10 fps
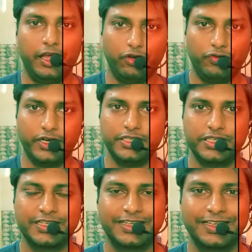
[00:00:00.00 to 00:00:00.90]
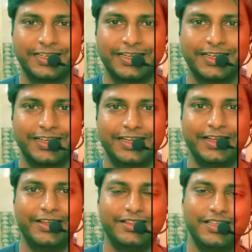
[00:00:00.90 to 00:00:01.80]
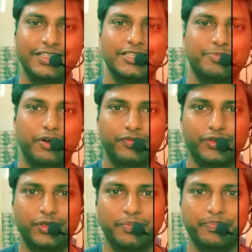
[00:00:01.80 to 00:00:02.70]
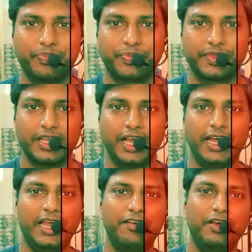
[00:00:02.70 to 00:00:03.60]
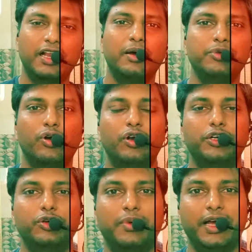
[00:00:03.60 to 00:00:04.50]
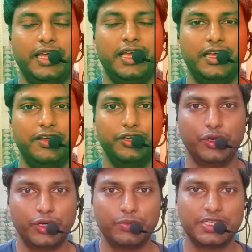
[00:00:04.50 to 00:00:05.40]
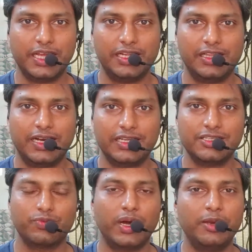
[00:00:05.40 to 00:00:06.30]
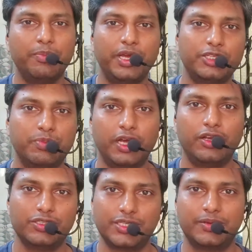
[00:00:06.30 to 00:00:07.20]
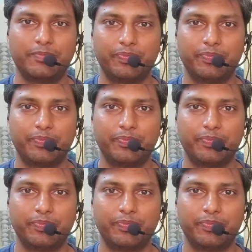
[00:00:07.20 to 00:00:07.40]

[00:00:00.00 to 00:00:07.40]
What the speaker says: Hello friends, this is Prabhu and I welcome you all to my YouTube channel that is One Page Biology.